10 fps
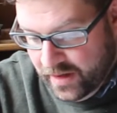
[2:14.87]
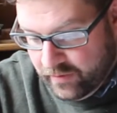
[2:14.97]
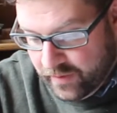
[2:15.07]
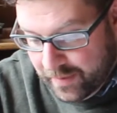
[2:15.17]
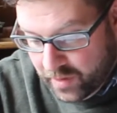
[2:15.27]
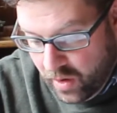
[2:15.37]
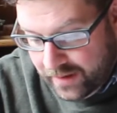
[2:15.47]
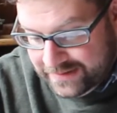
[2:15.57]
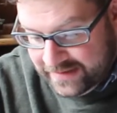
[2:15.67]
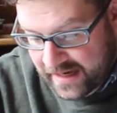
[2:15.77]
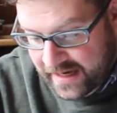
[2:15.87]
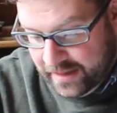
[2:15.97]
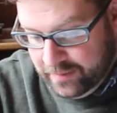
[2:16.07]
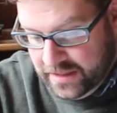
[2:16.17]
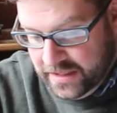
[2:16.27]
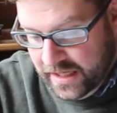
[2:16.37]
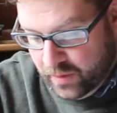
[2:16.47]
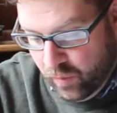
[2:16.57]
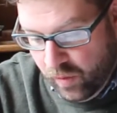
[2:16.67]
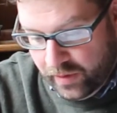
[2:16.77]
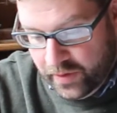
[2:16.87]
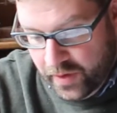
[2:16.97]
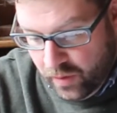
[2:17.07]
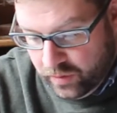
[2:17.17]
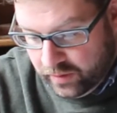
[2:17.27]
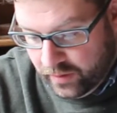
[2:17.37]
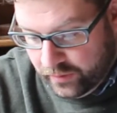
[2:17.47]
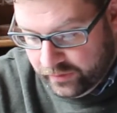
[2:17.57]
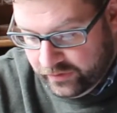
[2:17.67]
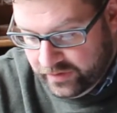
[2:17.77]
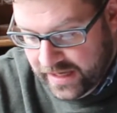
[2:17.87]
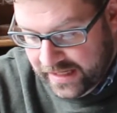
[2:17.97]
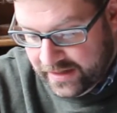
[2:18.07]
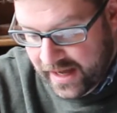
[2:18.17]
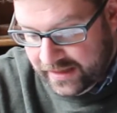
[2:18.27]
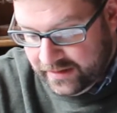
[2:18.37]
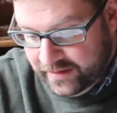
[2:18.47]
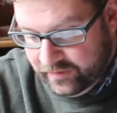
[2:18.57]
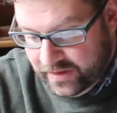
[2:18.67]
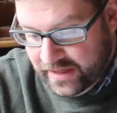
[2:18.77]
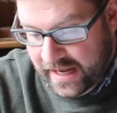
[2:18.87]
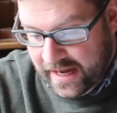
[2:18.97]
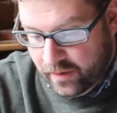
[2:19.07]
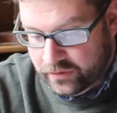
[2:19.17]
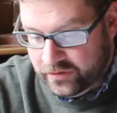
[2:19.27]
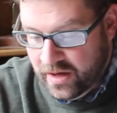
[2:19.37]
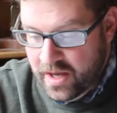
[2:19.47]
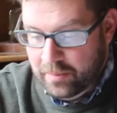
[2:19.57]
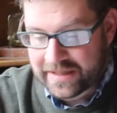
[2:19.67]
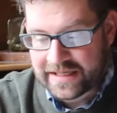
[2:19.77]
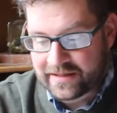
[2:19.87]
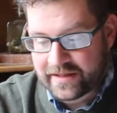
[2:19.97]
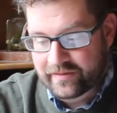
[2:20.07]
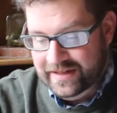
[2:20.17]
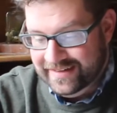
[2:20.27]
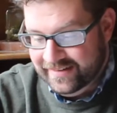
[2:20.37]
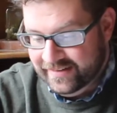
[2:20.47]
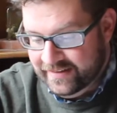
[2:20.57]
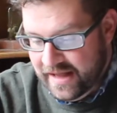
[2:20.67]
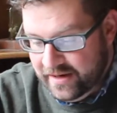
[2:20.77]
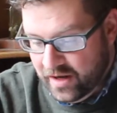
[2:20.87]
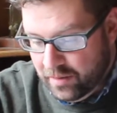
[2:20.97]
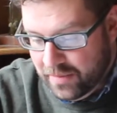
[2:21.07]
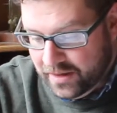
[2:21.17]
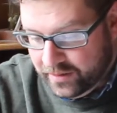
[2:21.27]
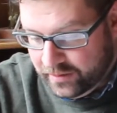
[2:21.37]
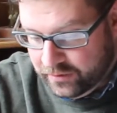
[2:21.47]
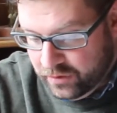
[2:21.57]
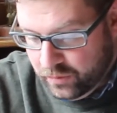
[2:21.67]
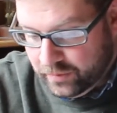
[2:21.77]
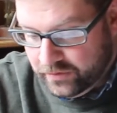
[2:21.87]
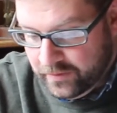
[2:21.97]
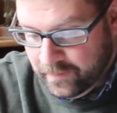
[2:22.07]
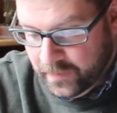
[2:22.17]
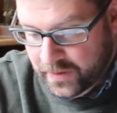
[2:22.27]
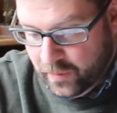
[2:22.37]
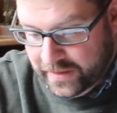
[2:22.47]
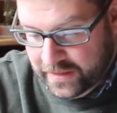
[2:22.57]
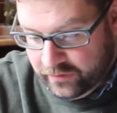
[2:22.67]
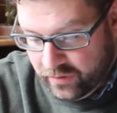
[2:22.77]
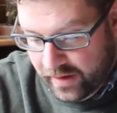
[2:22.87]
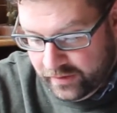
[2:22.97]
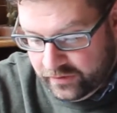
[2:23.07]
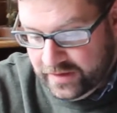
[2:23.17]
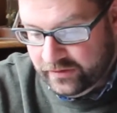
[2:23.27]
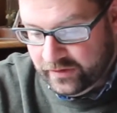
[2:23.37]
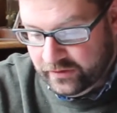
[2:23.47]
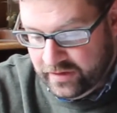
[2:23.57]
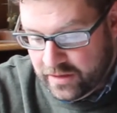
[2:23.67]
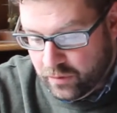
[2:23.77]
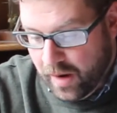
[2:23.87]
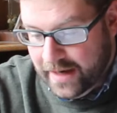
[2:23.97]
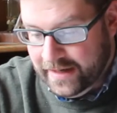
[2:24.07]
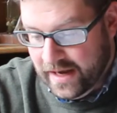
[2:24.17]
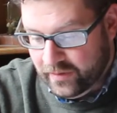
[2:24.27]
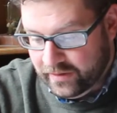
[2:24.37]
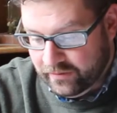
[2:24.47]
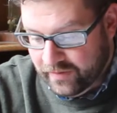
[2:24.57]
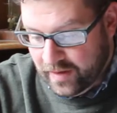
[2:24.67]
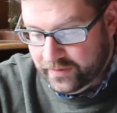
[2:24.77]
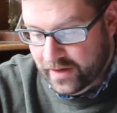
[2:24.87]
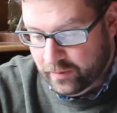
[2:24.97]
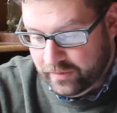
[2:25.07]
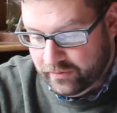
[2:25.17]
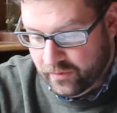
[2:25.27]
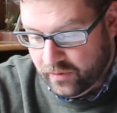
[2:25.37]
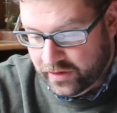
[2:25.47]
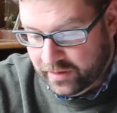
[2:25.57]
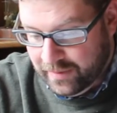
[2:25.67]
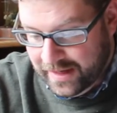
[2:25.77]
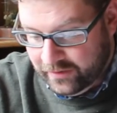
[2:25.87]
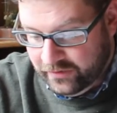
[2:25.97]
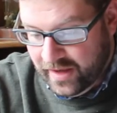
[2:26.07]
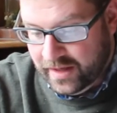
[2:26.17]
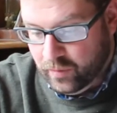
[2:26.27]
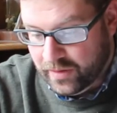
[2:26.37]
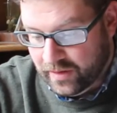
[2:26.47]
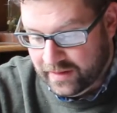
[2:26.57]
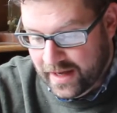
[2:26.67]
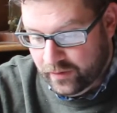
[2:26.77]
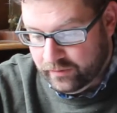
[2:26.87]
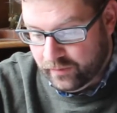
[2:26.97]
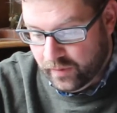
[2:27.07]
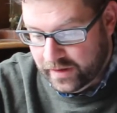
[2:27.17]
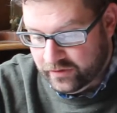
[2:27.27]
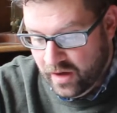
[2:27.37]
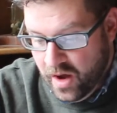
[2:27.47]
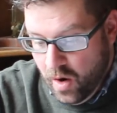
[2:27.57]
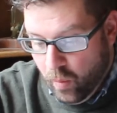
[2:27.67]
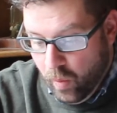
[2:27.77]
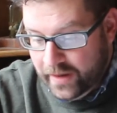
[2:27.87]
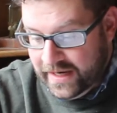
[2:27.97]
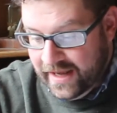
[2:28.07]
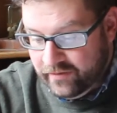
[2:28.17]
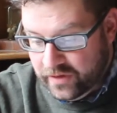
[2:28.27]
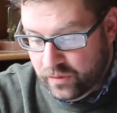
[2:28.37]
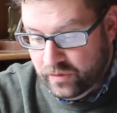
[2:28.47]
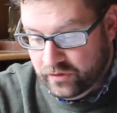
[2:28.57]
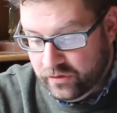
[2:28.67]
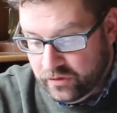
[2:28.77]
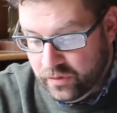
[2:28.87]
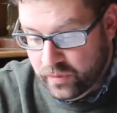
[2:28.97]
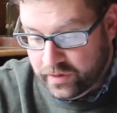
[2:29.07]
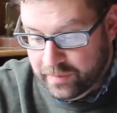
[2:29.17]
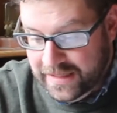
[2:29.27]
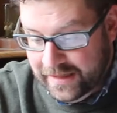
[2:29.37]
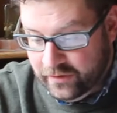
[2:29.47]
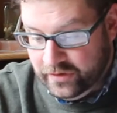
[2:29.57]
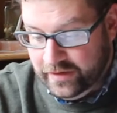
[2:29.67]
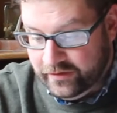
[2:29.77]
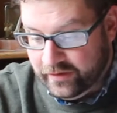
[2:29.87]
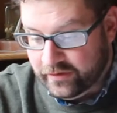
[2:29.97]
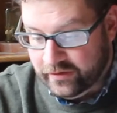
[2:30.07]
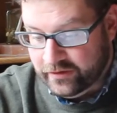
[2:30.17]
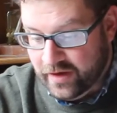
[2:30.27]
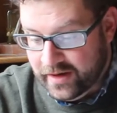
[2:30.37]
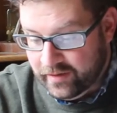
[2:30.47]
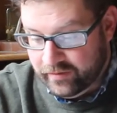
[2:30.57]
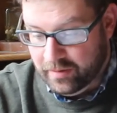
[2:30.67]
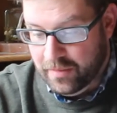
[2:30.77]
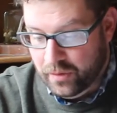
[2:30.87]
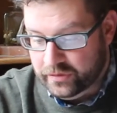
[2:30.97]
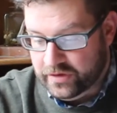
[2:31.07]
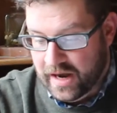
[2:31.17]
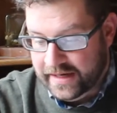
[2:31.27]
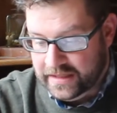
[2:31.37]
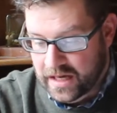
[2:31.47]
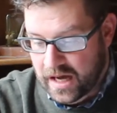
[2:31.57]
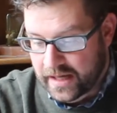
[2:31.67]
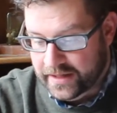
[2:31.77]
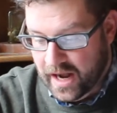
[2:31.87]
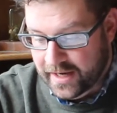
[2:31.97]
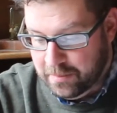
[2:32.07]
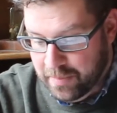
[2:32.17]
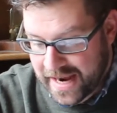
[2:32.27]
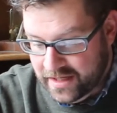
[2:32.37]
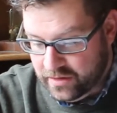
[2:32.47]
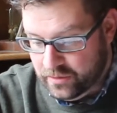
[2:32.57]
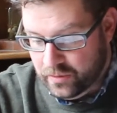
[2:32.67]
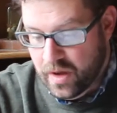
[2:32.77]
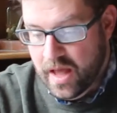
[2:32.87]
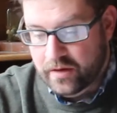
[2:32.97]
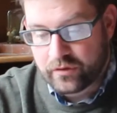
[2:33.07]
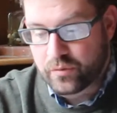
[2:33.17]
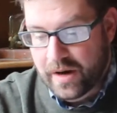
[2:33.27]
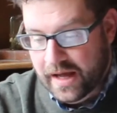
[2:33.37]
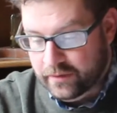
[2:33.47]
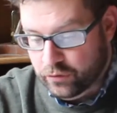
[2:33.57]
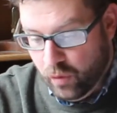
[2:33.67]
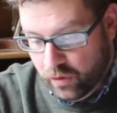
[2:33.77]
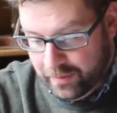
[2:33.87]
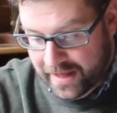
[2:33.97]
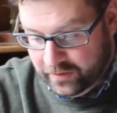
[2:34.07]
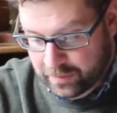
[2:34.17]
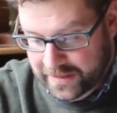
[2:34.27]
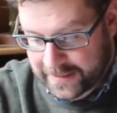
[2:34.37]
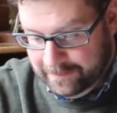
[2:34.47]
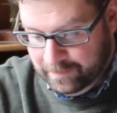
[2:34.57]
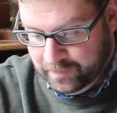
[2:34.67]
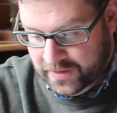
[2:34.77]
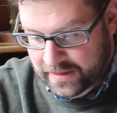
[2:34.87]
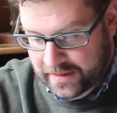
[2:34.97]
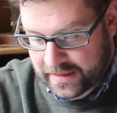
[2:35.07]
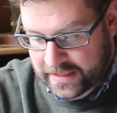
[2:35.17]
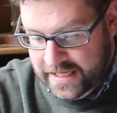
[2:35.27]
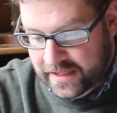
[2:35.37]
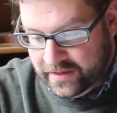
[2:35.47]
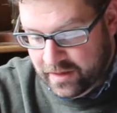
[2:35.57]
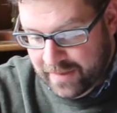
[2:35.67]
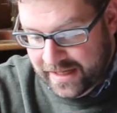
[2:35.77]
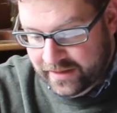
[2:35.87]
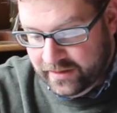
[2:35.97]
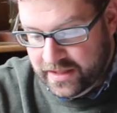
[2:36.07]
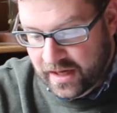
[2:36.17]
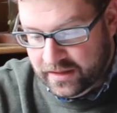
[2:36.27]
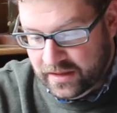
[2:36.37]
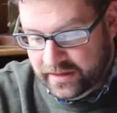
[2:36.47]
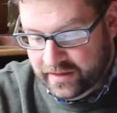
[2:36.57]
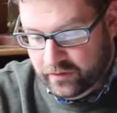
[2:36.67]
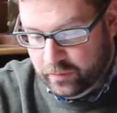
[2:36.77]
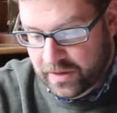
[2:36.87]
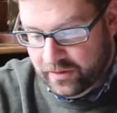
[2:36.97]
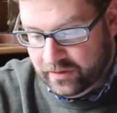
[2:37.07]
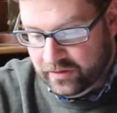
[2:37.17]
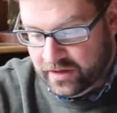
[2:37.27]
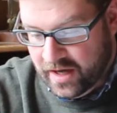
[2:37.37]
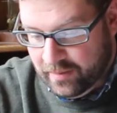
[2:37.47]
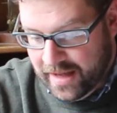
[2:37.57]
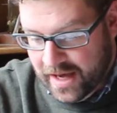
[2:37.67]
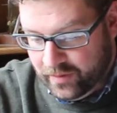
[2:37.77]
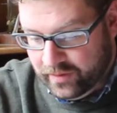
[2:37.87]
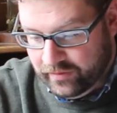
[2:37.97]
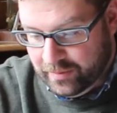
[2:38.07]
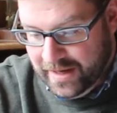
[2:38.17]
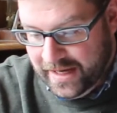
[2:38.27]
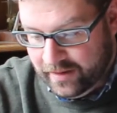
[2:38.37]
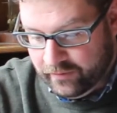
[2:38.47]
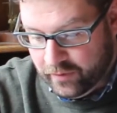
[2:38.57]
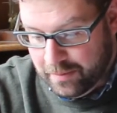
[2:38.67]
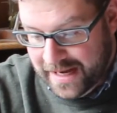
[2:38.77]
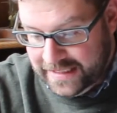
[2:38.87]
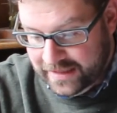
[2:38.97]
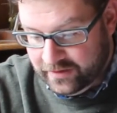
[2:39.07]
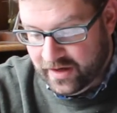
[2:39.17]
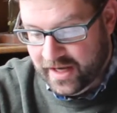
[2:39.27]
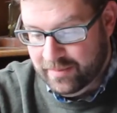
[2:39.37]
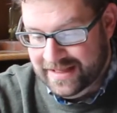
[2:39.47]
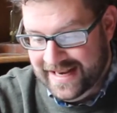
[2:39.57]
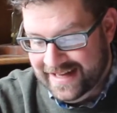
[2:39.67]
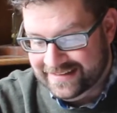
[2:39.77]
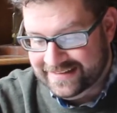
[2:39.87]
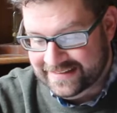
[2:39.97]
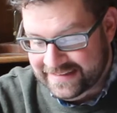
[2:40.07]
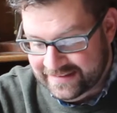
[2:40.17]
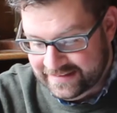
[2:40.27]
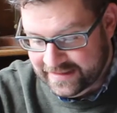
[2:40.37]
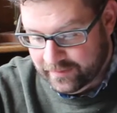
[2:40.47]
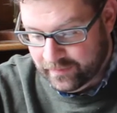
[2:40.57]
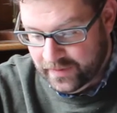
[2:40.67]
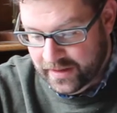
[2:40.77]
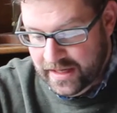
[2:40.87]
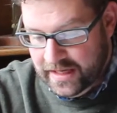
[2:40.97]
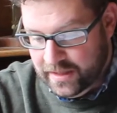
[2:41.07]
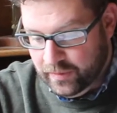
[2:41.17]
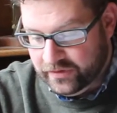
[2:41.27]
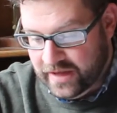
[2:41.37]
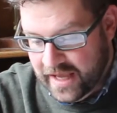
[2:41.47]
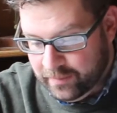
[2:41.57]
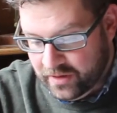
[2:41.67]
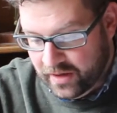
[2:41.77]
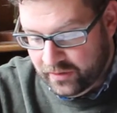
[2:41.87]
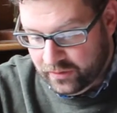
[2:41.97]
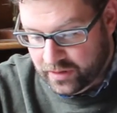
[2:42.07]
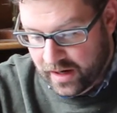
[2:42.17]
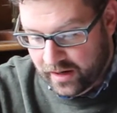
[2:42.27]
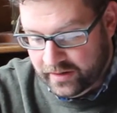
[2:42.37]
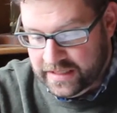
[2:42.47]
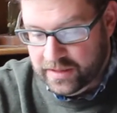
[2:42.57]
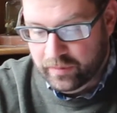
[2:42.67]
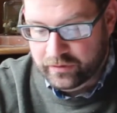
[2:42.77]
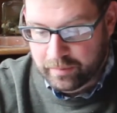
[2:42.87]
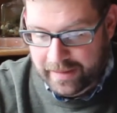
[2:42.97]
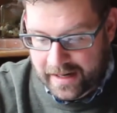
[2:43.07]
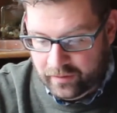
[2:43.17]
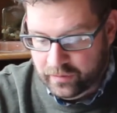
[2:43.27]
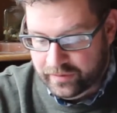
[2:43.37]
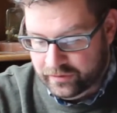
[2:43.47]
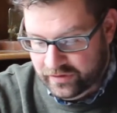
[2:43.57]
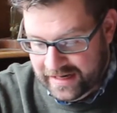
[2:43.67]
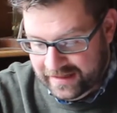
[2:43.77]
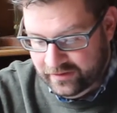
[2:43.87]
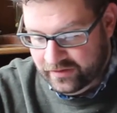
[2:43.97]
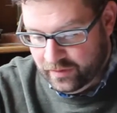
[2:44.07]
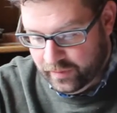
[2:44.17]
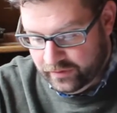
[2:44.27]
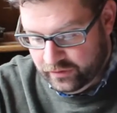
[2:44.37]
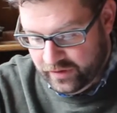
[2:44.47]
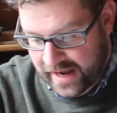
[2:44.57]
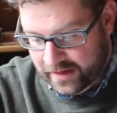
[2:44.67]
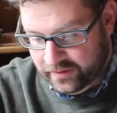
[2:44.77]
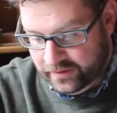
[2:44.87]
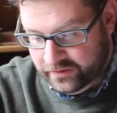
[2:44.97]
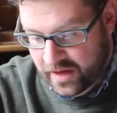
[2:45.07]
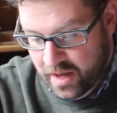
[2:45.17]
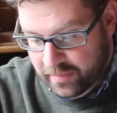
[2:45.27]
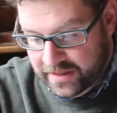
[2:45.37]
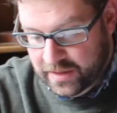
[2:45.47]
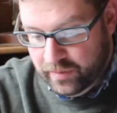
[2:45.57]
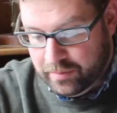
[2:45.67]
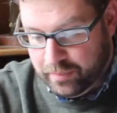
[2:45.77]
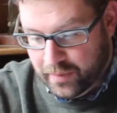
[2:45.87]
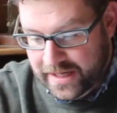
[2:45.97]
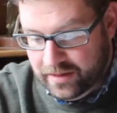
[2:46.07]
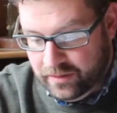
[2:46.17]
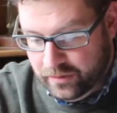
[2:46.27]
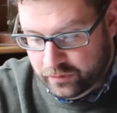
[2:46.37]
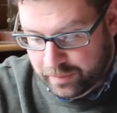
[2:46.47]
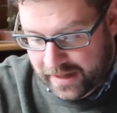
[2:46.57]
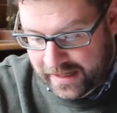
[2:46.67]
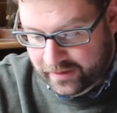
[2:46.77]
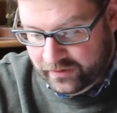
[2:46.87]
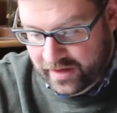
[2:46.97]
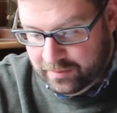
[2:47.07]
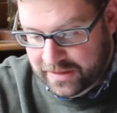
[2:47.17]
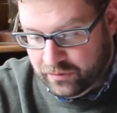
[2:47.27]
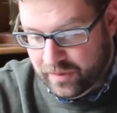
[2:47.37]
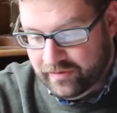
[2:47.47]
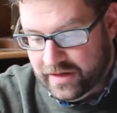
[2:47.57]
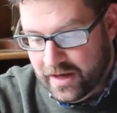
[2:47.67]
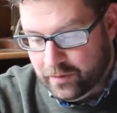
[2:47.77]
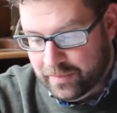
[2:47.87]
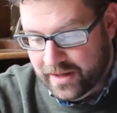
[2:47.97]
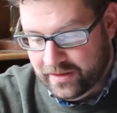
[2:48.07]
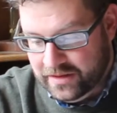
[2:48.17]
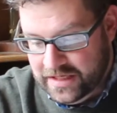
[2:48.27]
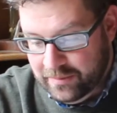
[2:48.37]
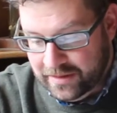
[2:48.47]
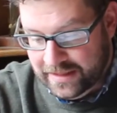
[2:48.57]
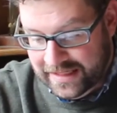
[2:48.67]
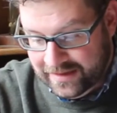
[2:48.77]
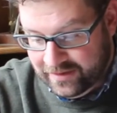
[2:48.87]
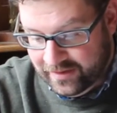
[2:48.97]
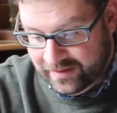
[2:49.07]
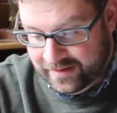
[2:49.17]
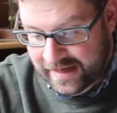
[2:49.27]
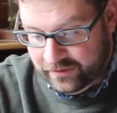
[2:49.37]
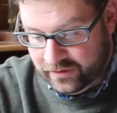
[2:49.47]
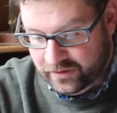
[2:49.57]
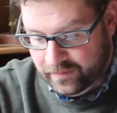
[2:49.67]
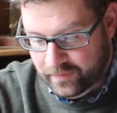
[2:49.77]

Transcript: From a long time he had worn no clothes, he had not lived in a house, but he lived instead among the tombs. When he saw Jesus, he cried out and fell down before him and said with a loud voice, "What have you to do with me, Jesus, Son of the Most High God? I beg you, do not torment me." He had commanded the unclean spirit to come out of the man, for many a time it had seized him. He was kept under guard, he was bound with chains and with shackles, but he would break those bonds and be driven out by the demon into the desert.